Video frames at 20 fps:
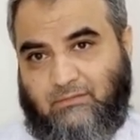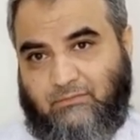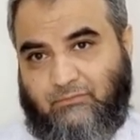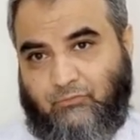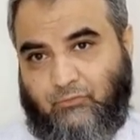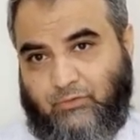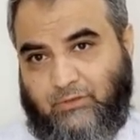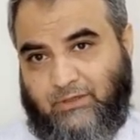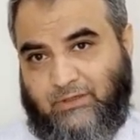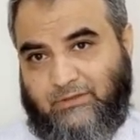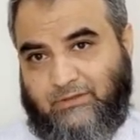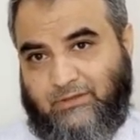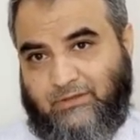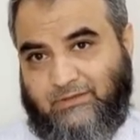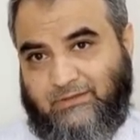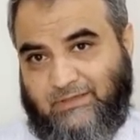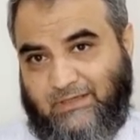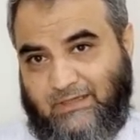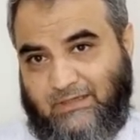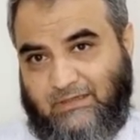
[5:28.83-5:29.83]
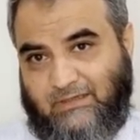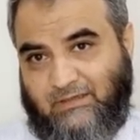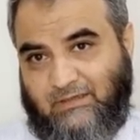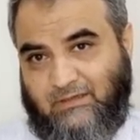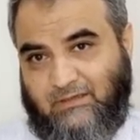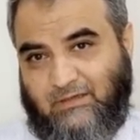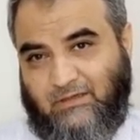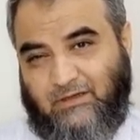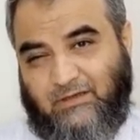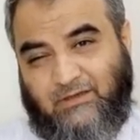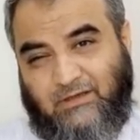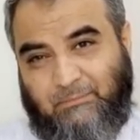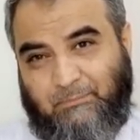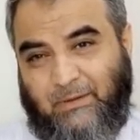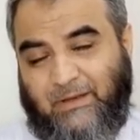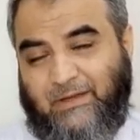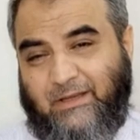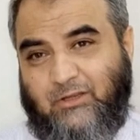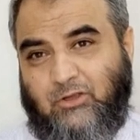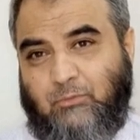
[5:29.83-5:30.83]
400 daily,
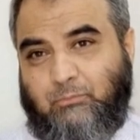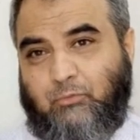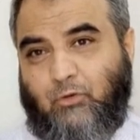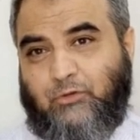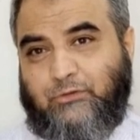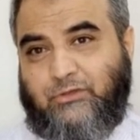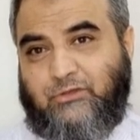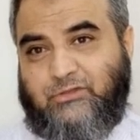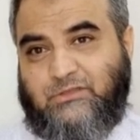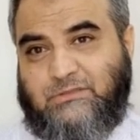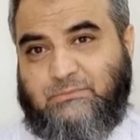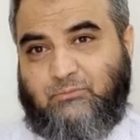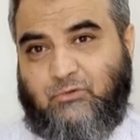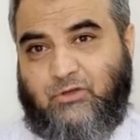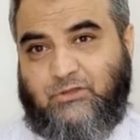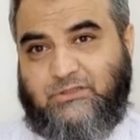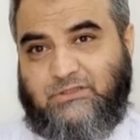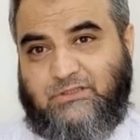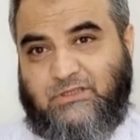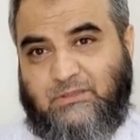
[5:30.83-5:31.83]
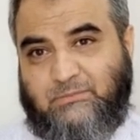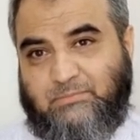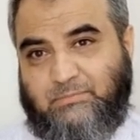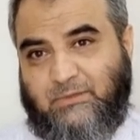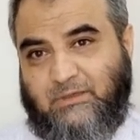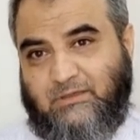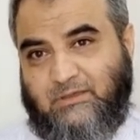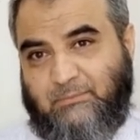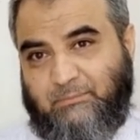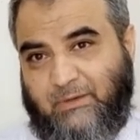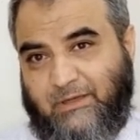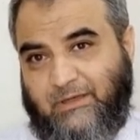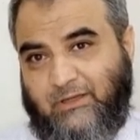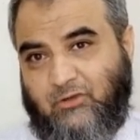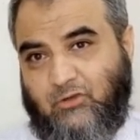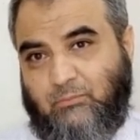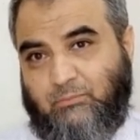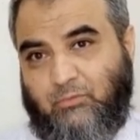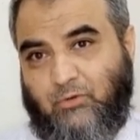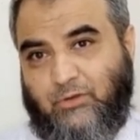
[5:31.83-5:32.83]
depending upon the response,
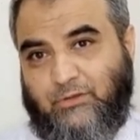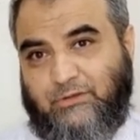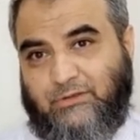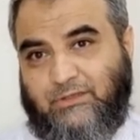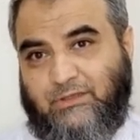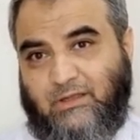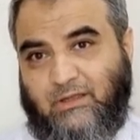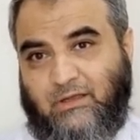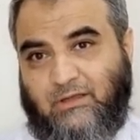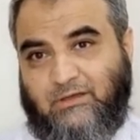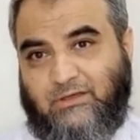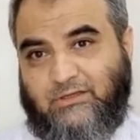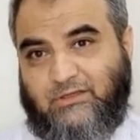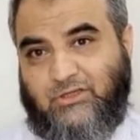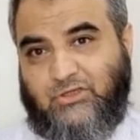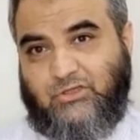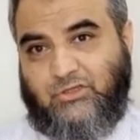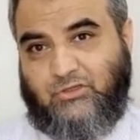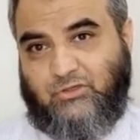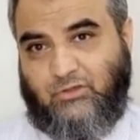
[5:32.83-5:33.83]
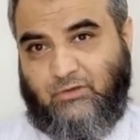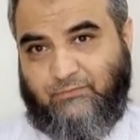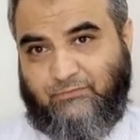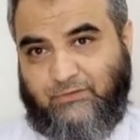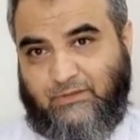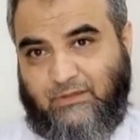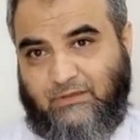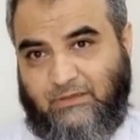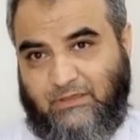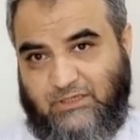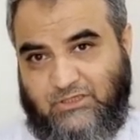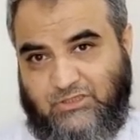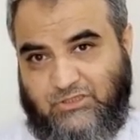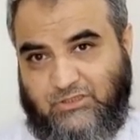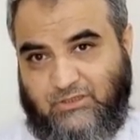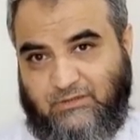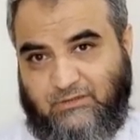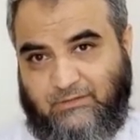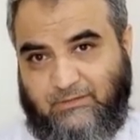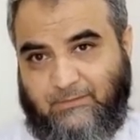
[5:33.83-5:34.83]
depending upon the condition of the
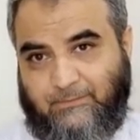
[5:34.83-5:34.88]
lesion.